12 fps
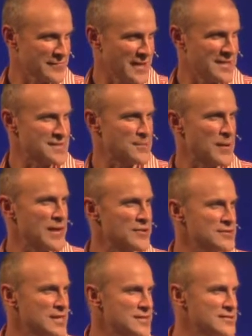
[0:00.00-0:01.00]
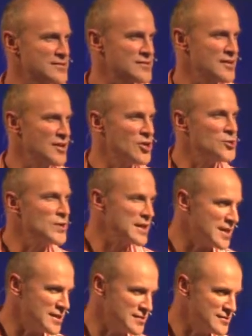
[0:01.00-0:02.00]
It is about who
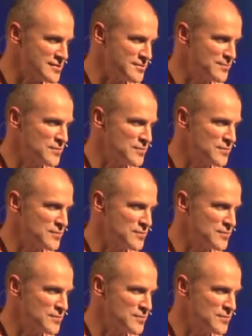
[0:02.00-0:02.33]
He is.